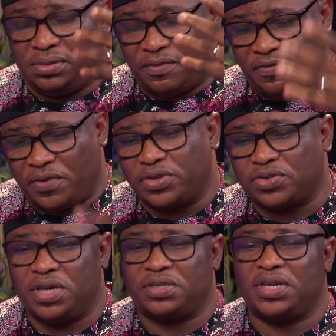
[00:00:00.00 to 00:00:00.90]
the
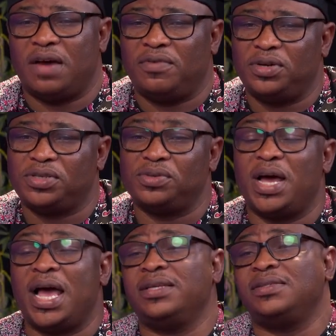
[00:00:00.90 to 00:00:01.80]
first question, I've also
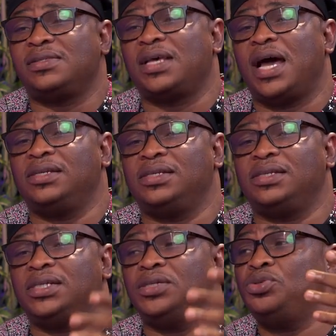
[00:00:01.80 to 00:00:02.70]
answered
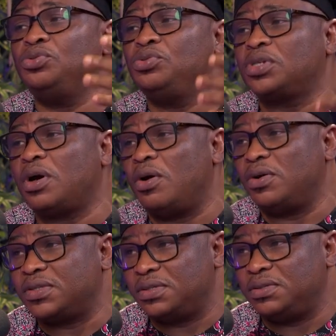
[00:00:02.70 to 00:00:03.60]
the root yes,
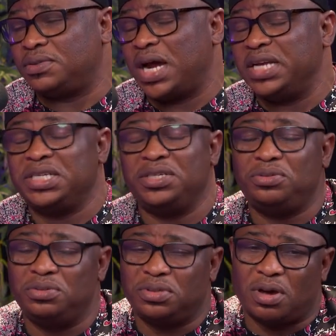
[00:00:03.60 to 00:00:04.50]
cause. Right. Yes. The
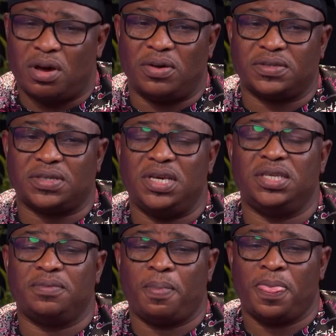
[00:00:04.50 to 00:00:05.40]
root cause
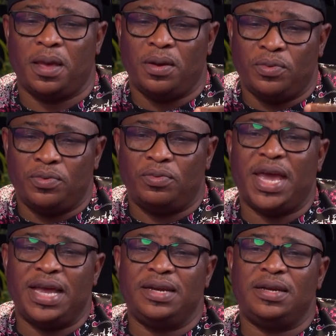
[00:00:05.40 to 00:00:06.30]
is
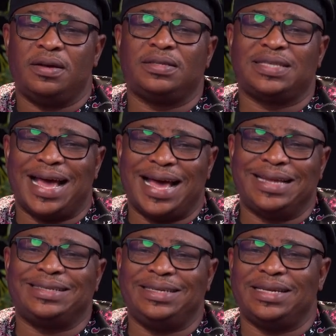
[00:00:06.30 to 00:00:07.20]
we're not
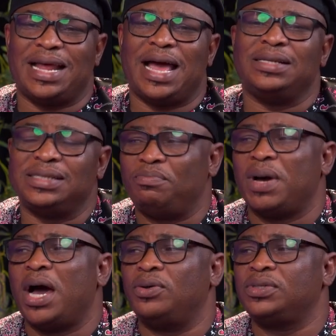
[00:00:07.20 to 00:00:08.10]
handling
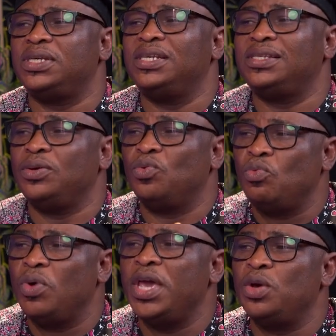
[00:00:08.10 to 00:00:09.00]
antibiotics the
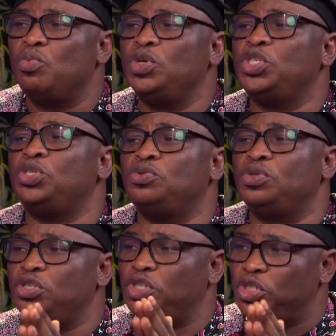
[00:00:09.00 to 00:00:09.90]
way we
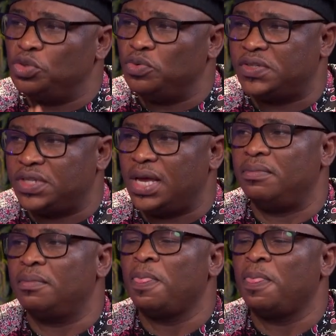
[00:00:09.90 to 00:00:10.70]
should use them.